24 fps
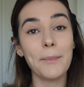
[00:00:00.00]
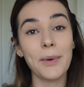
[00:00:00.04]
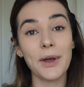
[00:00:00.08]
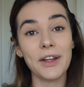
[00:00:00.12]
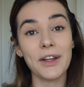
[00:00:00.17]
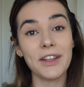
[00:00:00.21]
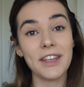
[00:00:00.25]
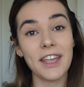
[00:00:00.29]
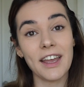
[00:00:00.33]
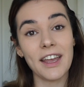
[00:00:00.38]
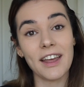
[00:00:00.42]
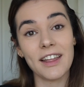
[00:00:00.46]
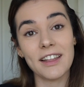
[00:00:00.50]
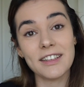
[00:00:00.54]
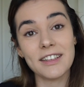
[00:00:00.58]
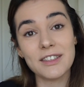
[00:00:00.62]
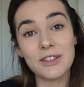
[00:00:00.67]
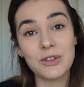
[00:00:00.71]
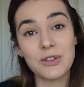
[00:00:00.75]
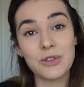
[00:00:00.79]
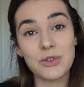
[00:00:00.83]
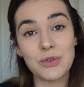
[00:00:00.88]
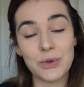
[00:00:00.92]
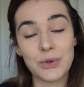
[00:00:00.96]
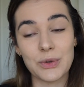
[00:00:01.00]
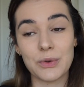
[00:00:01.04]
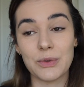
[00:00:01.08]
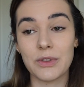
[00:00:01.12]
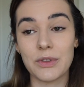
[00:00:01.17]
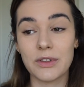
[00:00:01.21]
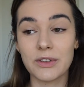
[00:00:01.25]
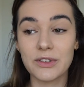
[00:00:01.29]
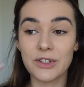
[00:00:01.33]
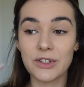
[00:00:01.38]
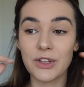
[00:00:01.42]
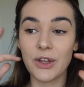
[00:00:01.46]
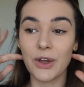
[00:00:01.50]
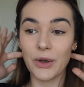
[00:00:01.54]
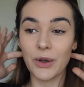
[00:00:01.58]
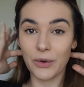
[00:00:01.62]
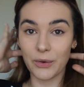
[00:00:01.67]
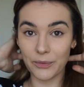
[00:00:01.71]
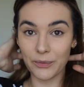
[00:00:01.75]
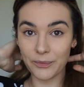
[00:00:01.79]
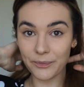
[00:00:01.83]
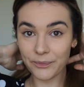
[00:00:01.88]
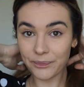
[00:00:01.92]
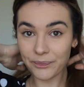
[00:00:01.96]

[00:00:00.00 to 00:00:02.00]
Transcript: but yeah, it's true. So